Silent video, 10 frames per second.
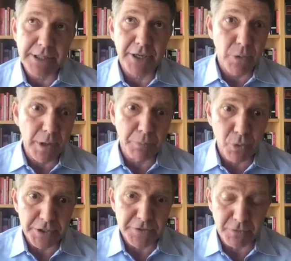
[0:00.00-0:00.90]
uh,
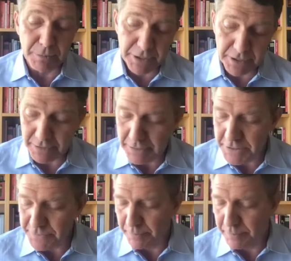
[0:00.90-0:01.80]
takeaway points for me,
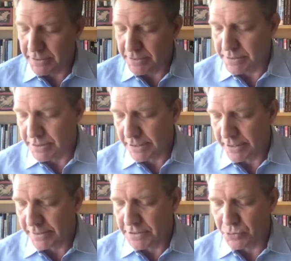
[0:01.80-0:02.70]
at least from these,
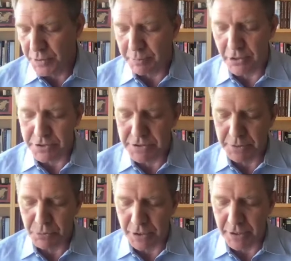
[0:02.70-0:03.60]
uh, these three parts
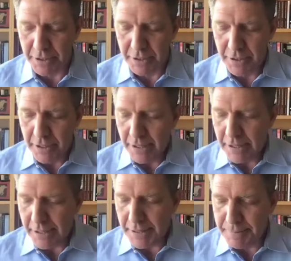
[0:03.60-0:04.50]
of the book.
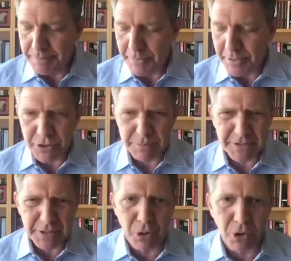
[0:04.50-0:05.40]
Um, in terms
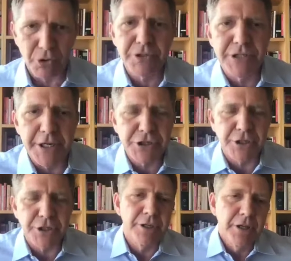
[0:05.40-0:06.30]
of the
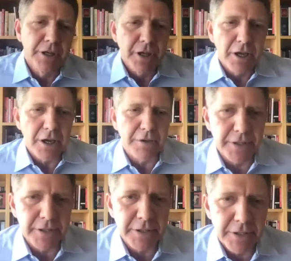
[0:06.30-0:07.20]
polarization of
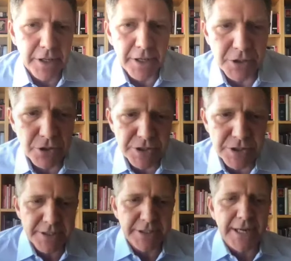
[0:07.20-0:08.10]
the uh, two
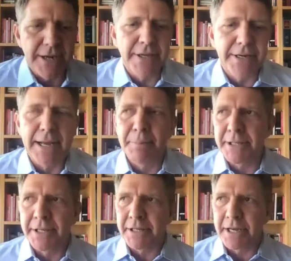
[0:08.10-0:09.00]
states and how that happened.
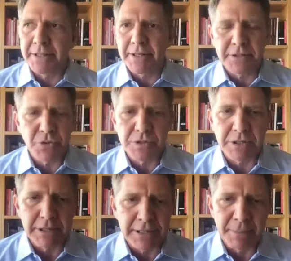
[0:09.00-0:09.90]
Again, I thought this was
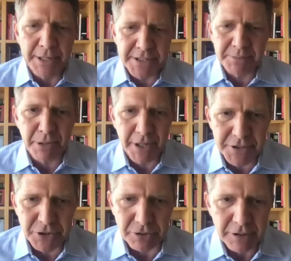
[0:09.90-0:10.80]
a, an amazing
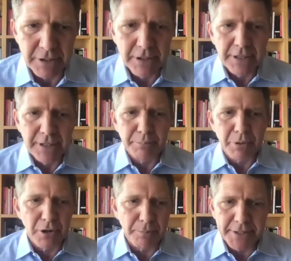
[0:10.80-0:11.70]
puzzle, in
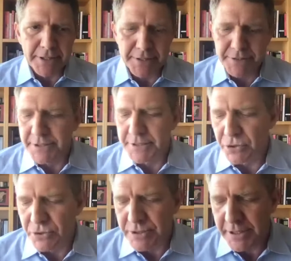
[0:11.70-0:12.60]
part because the
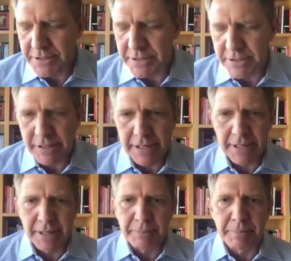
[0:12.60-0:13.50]
two states
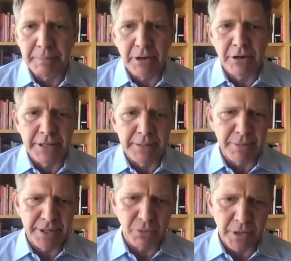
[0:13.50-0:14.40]
um, are in many